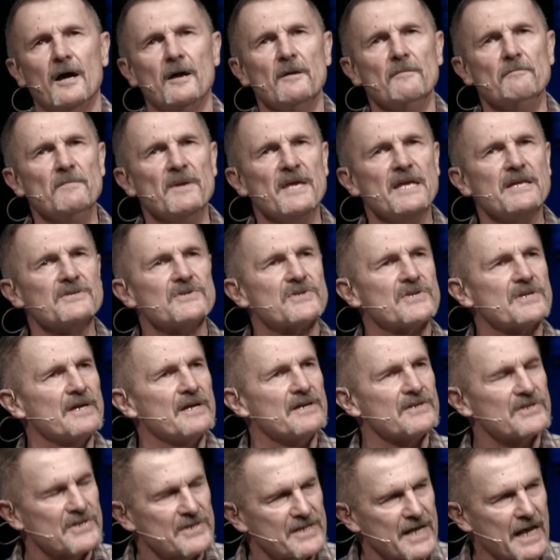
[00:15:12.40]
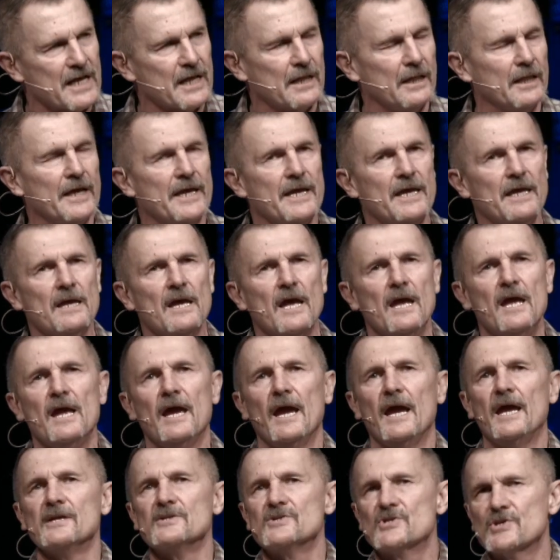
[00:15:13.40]
means sickly,
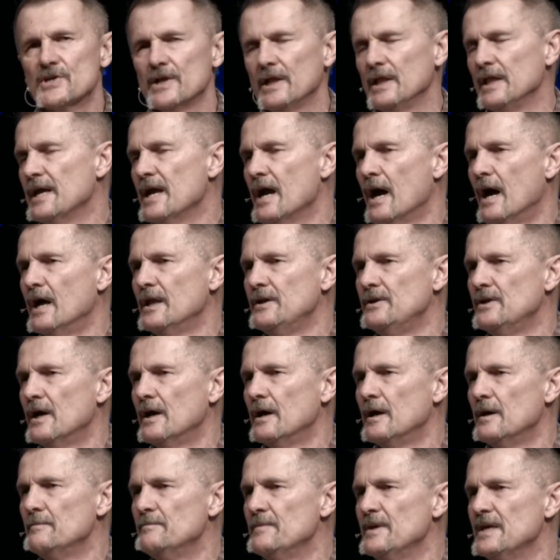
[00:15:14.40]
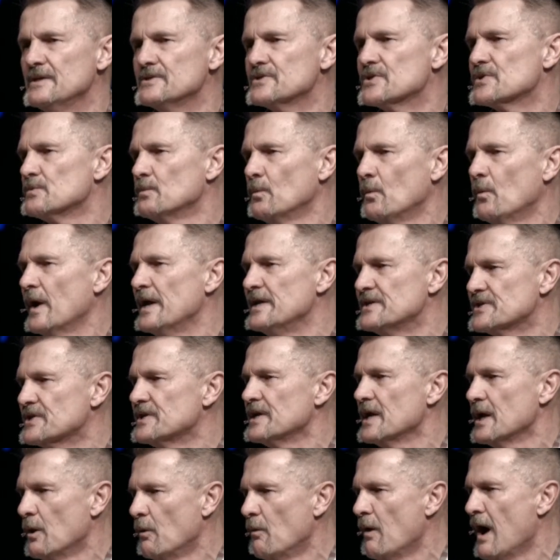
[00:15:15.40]
and Chilion means
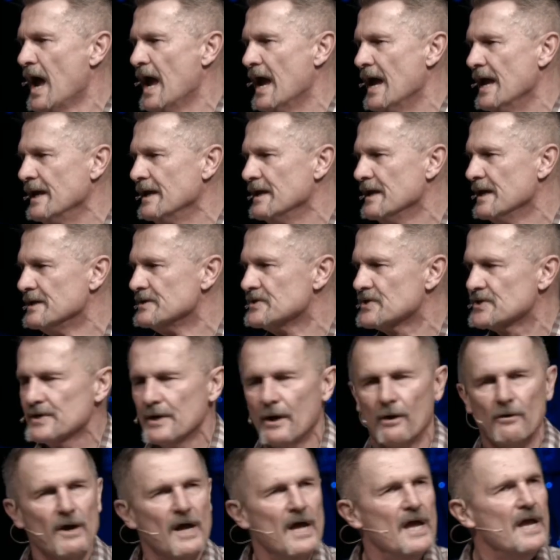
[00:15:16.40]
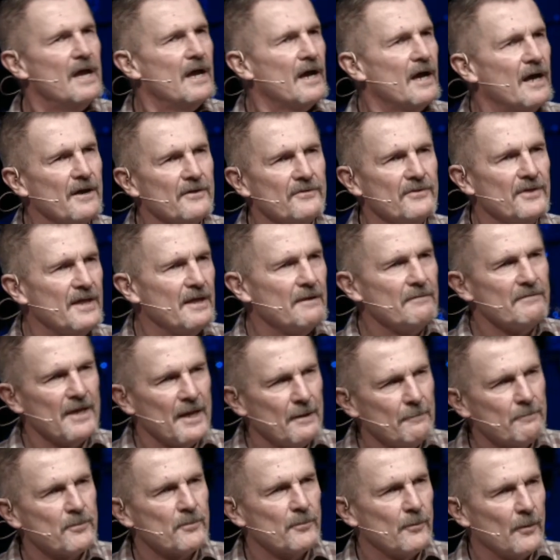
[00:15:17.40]
wasting away. And so
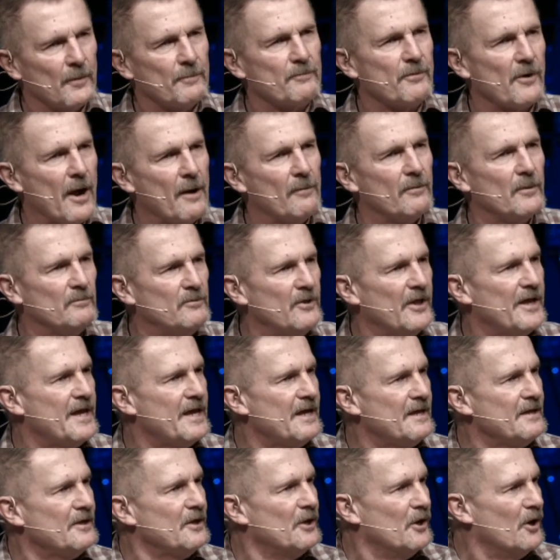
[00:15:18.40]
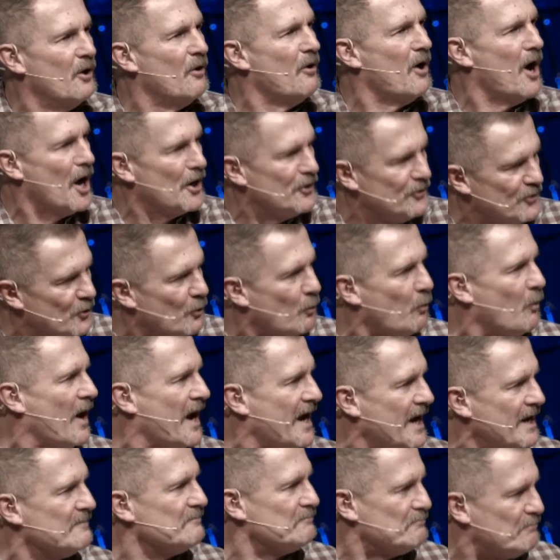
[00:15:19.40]
they were probably, you know,
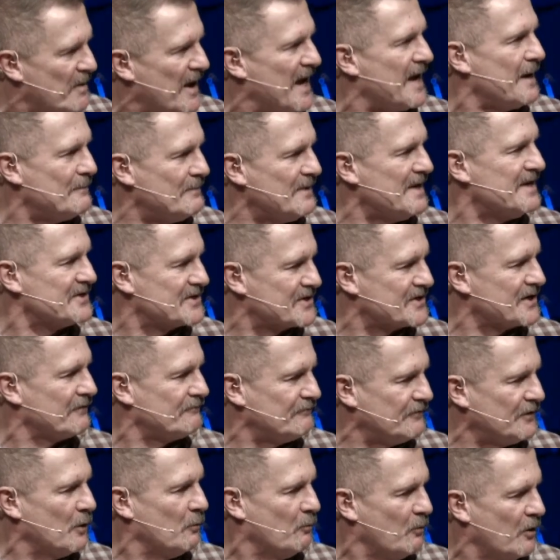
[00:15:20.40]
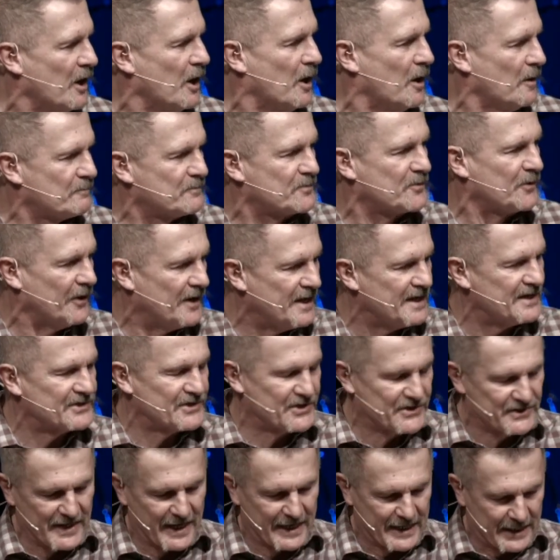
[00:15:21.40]
underweight babies, if you will, pretty
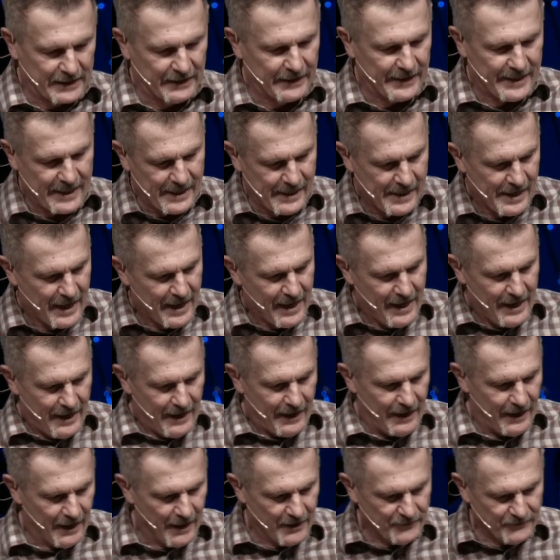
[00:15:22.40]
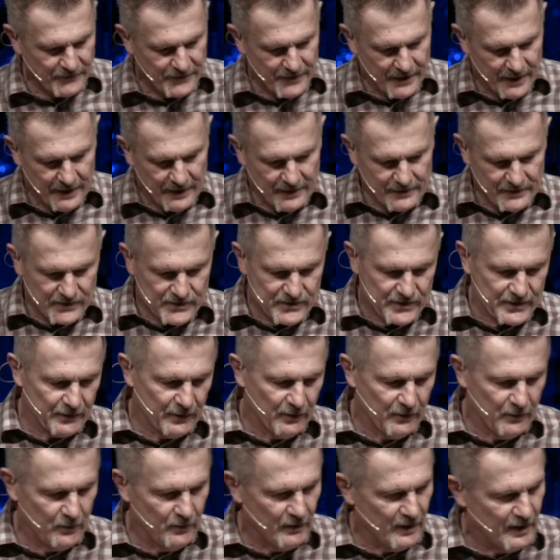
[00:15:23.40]
sickly. And
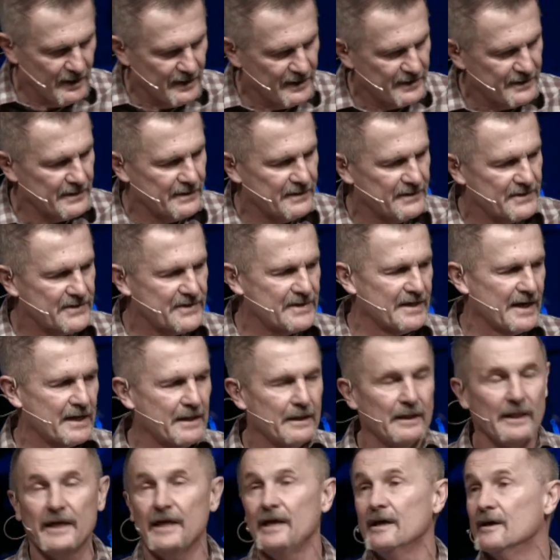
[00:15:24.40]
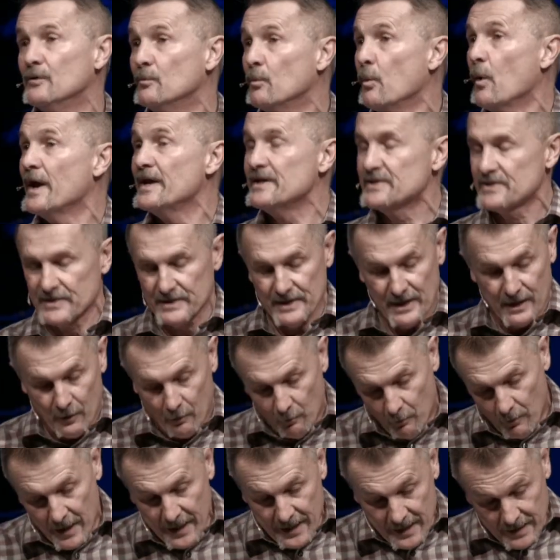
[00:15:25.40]
sickly and wasting
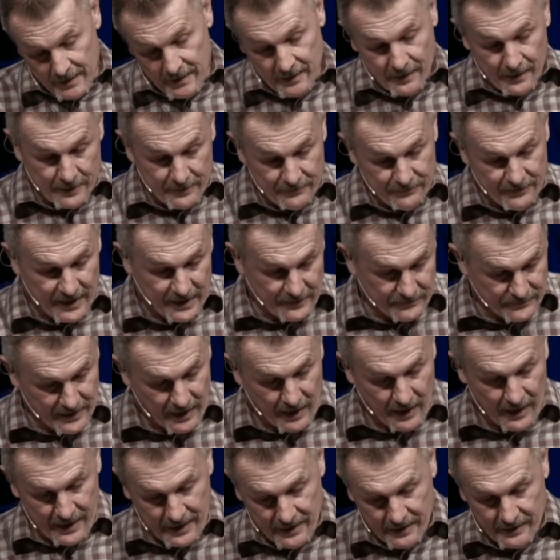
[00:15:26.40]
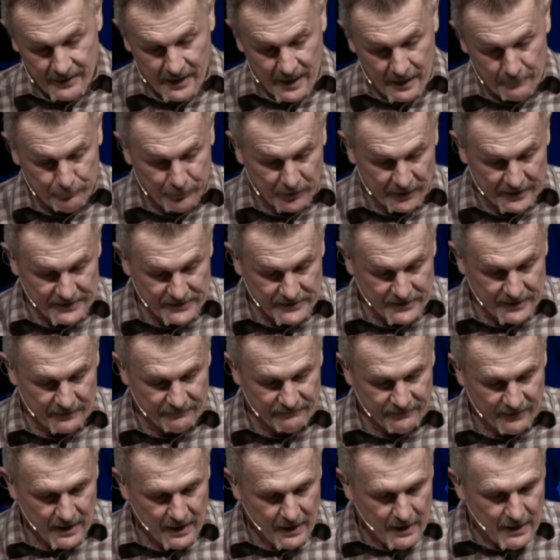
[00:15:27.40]
away, they die in that place of